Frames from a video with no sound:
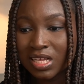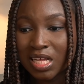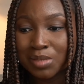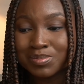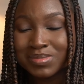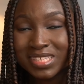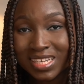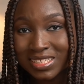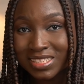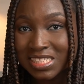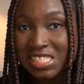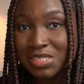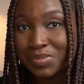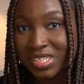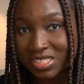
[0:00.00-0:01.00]
I'm telling it
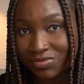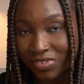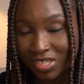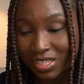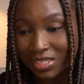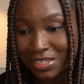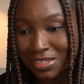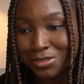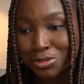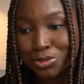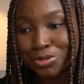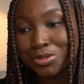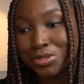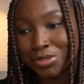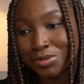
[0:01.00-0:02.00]
specifically,
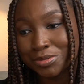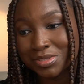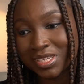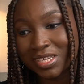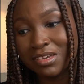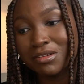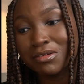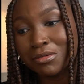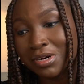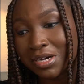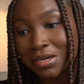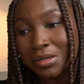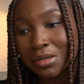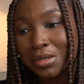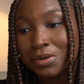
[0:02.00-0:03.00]
don't use a
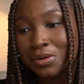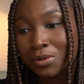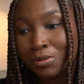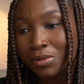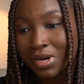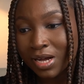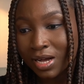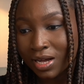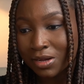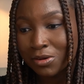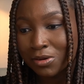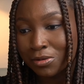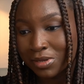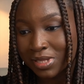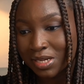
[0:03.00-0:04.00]

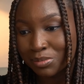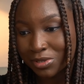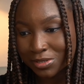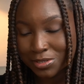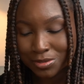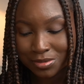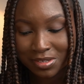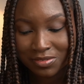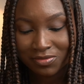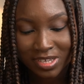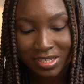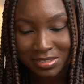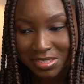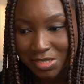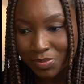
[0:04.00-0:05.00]
Coca-Cola bottle, if I
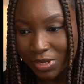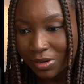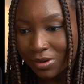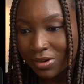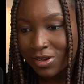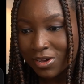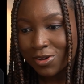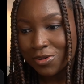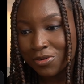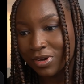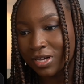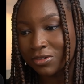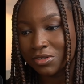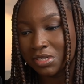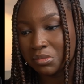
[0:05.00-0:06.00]
can spell
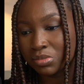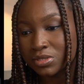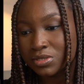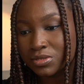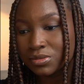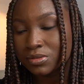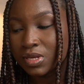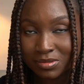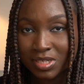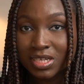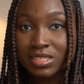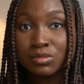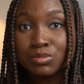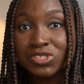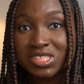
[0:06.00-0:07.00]
Coca-Cola bottle.
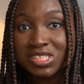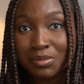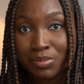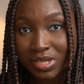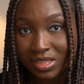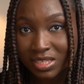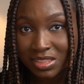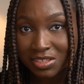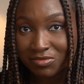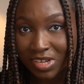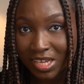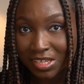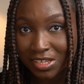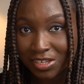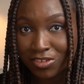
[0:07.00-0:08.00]
The most important thing
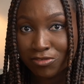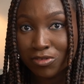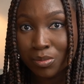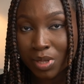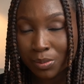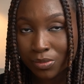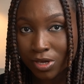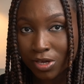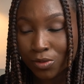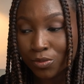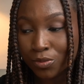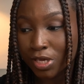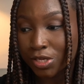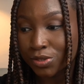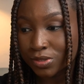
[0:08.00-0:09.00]
right here, remember we
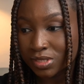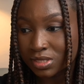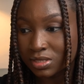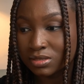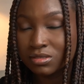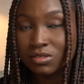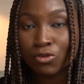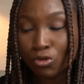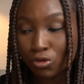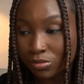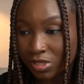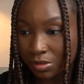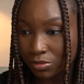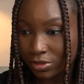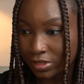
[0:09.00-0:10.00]
are using
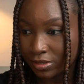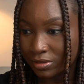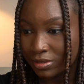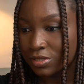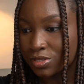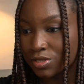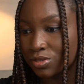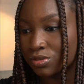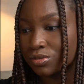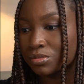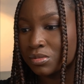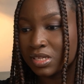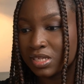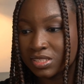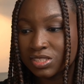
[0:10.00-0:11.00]
Omni model. So
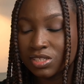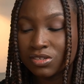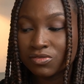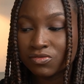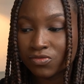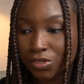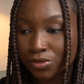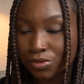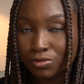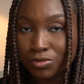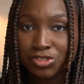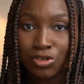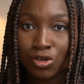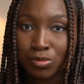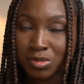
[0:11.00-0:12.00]
instead of view,
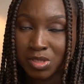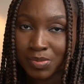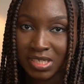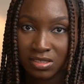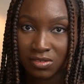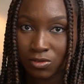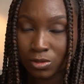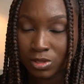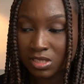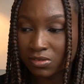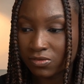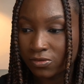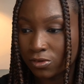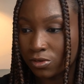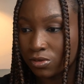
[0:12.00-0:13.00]
which comes by default in
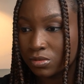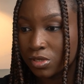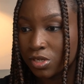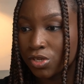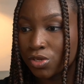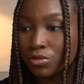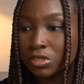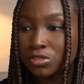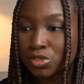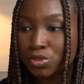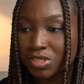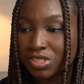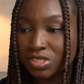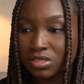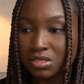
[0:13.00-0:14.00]
Flow, you want to
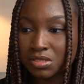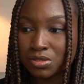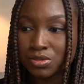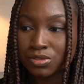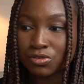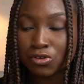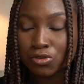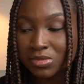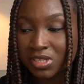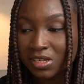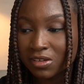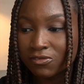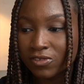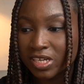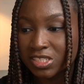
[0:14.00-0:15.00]
switch this to the Omni
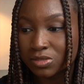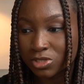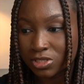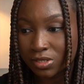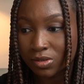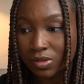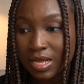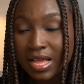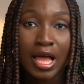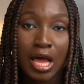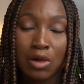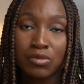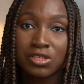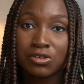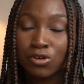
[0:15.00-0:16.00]
Flash model.
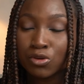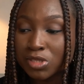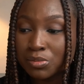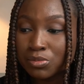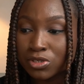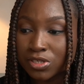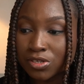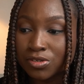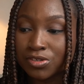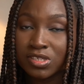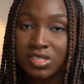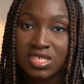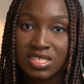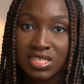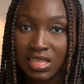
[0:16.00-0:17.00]
And with the Omni model, you
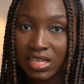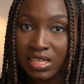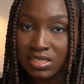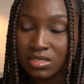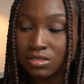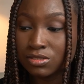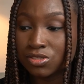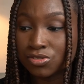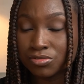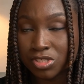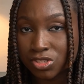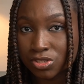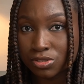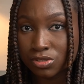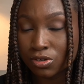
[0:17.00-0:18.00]
can select the
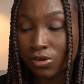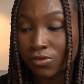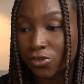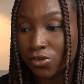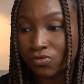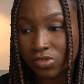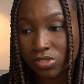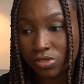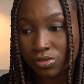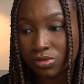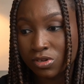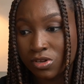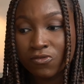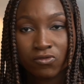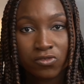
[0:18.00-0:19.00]
duration of the video:
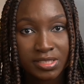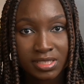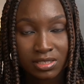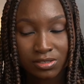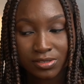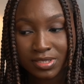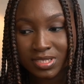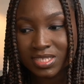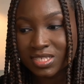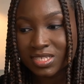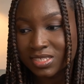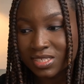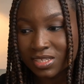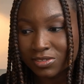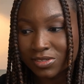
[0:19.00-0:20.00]
4 seconds, 6
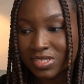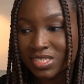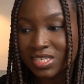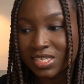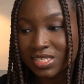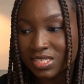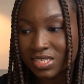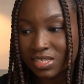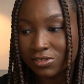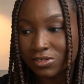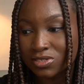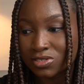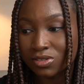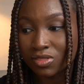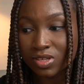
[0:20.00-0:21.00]
seconds, 8
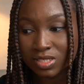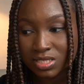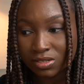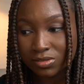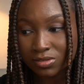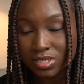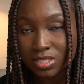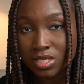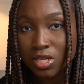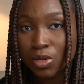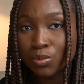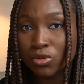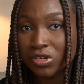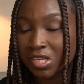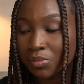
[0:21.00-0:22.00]
seconds, or 10 seconds.
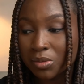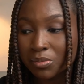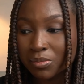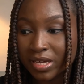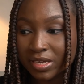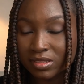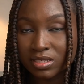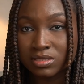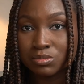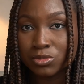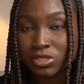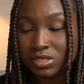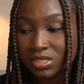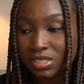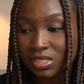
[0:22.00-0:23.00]
But keep in mind that the more
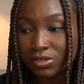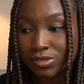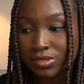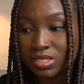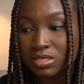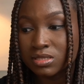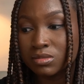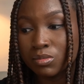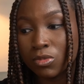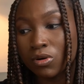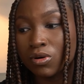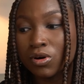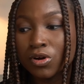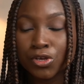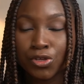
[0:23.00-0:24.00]
the seconds, the
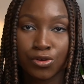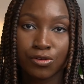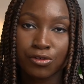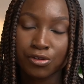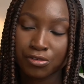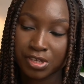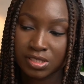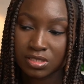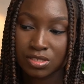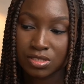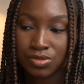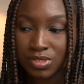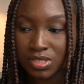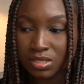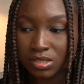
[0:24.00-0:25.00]
more your credits
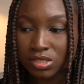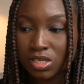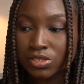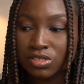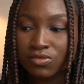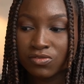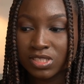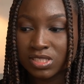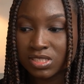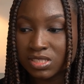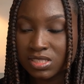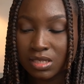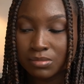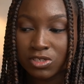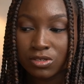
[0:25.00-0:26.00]
usage. So for
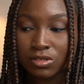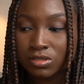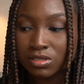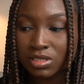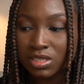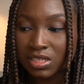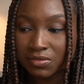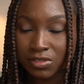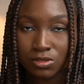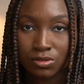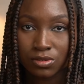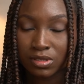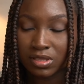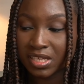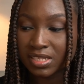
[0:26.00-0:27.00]
this, I'm going to leave it
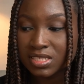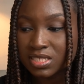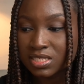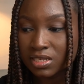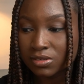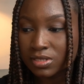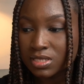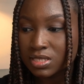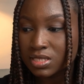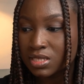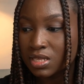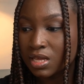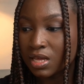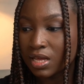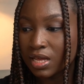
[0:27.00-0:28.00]
on 8 seconds,
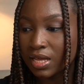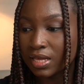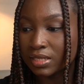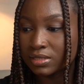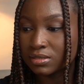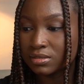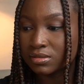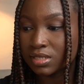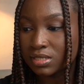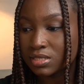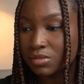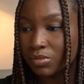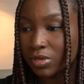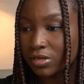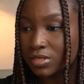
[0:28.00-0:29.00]
and that's
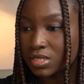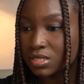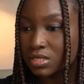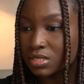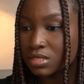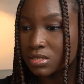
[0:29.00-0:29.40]
about it.